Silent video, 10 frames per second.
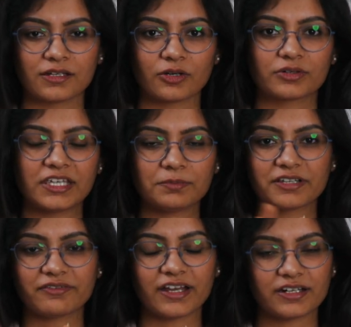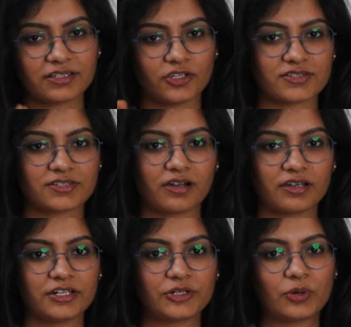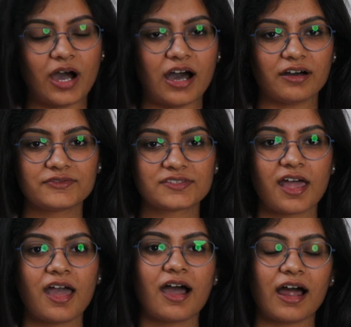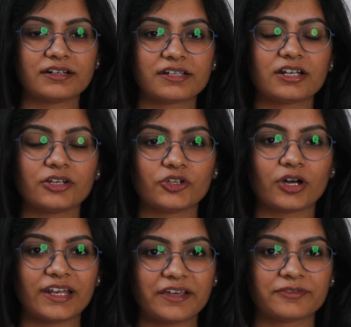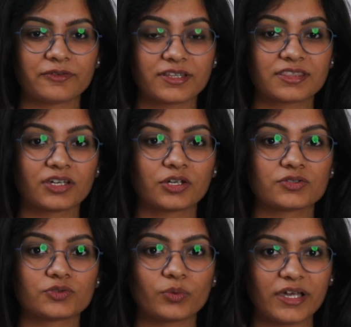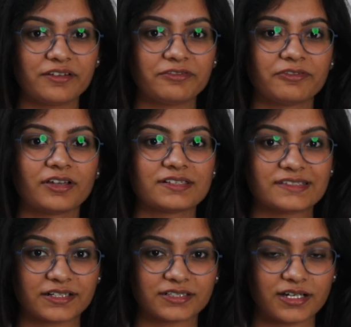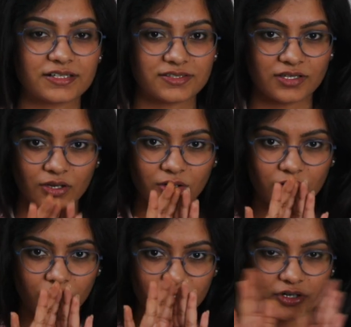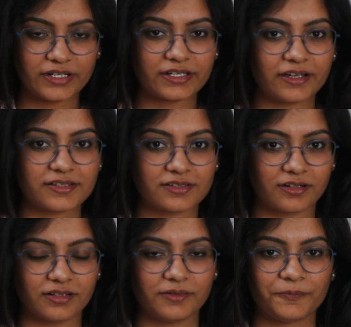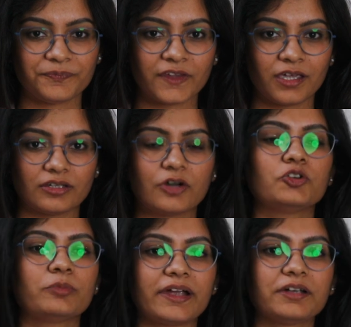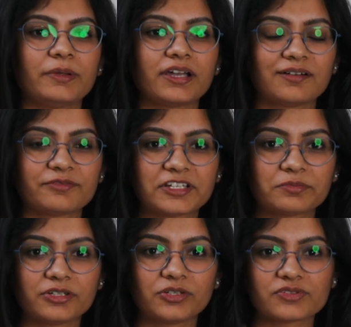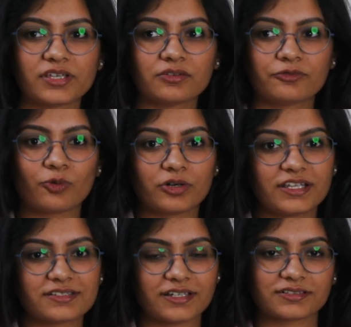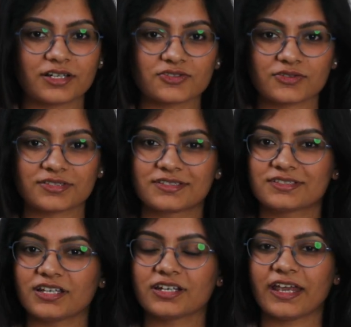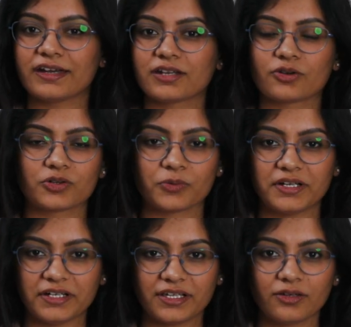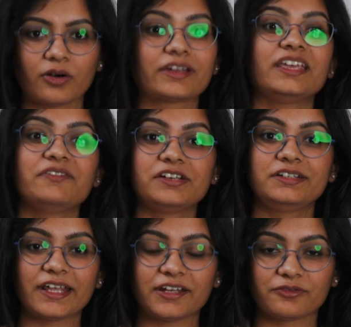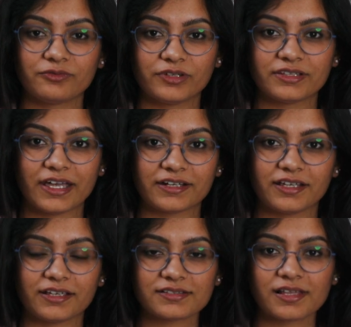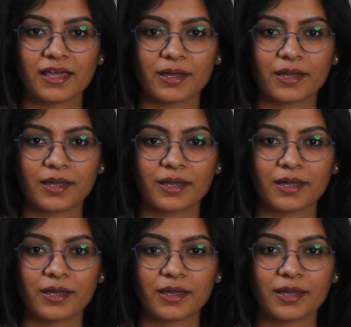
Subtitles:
Now keep dividing your circle into halves until you're left with 12 sectors on your entire circle. Now you might be comfortable using 14 sectors or 16, 18 or 20 or even 10 in that case.